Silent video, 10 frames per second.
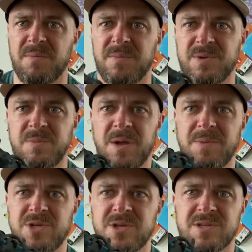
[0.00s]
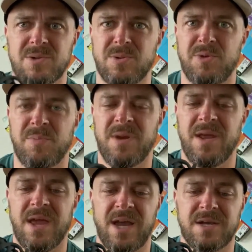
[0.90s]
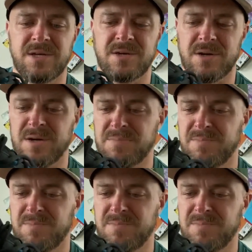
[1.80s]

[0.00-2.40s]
Maybe just a little bit of extra